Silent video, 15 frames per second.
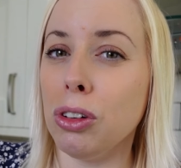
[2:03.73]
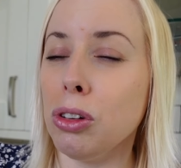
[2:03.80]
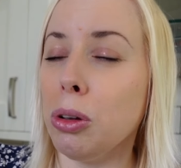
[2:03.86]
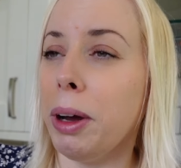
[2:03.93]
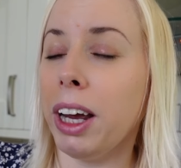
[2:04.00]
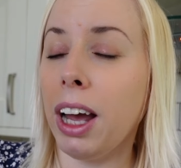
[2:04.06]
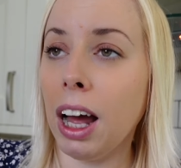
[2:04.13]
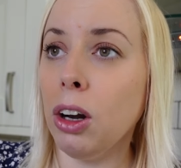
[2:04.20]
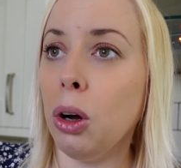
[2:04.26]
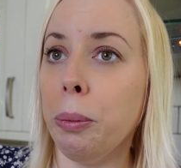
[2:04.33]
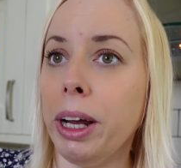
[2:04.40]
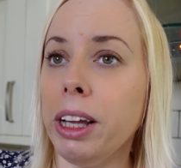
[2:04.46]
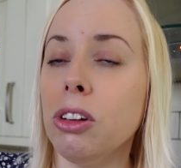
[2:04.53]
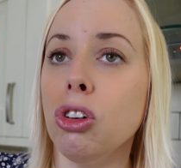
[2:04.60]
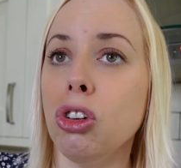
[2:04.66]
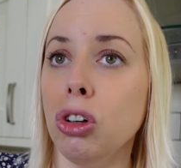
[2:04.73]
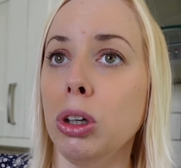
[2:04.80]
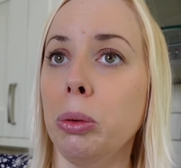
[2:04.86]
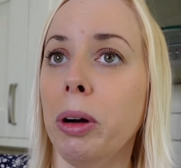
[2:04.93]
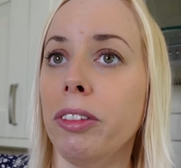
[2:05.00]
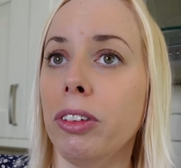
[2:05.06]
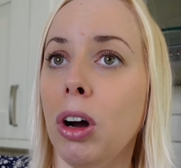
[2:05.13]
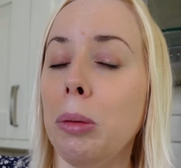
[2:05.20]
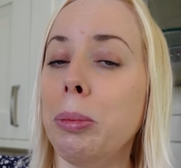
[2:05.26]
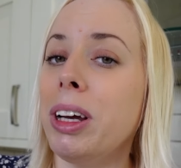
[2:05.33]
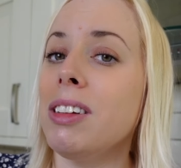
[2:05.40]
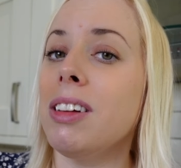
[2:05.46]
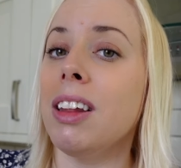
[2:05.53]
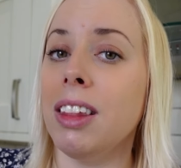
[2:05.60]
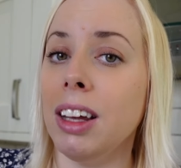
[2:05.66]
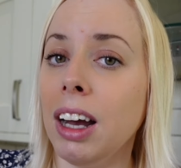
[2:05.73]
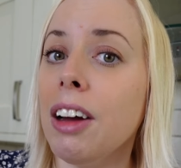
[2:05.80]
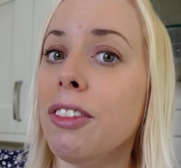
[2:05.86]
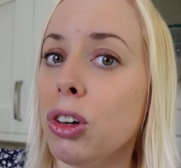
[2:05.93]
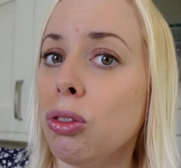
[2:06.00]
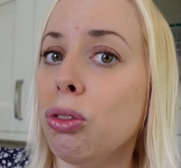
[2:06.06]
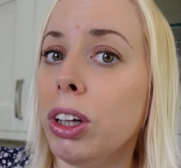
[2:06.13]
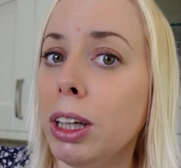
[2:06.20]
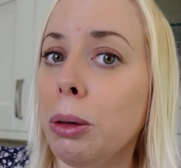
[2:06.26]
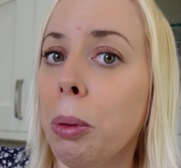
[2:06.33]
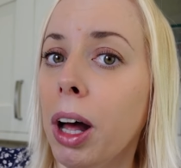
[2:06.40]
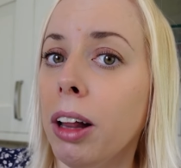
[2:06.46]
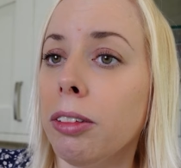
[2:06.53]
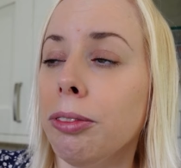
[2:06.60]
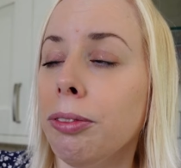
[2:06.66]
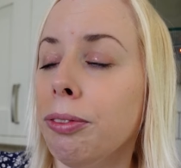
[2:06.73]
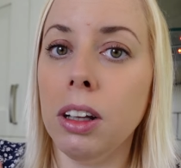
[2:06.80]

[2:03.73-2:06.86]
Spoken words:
So I cannot wait to show you what I've got because I think I've done really well.